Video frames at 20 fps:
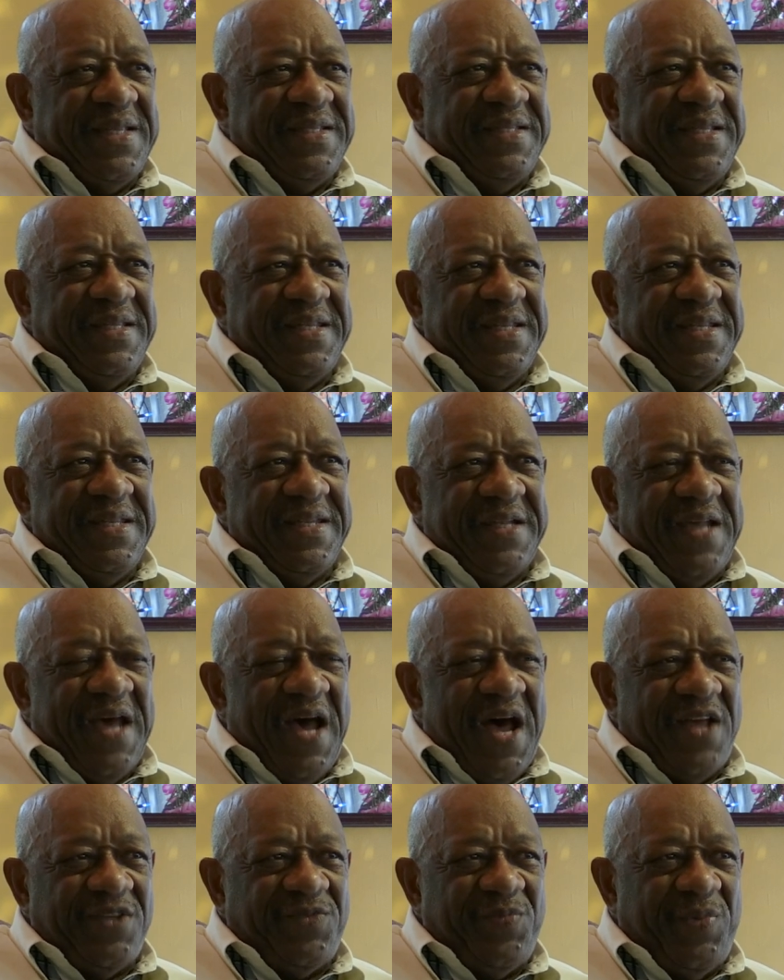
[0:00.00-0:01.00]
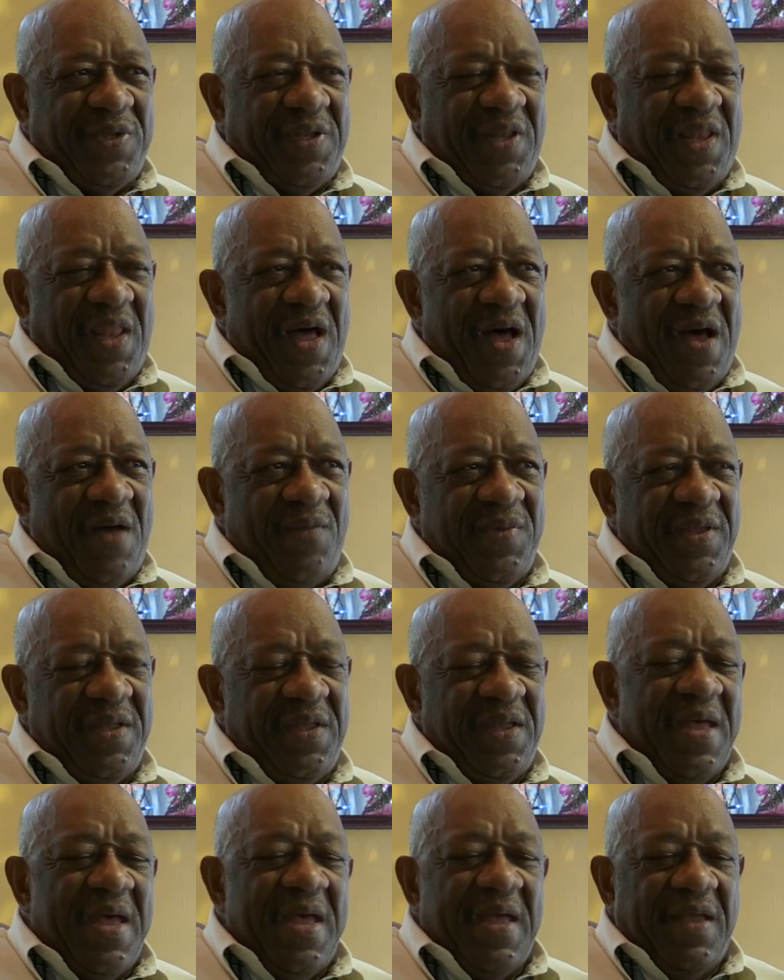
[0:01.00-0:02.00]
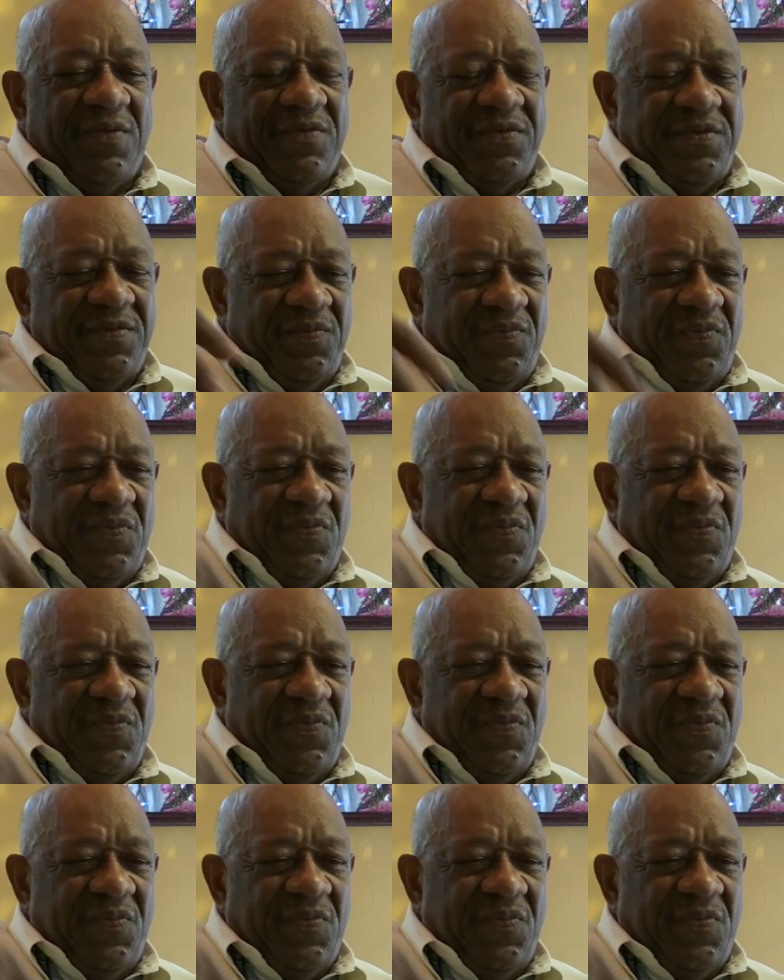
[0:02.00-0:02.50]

I did it in a hospital lobby. It was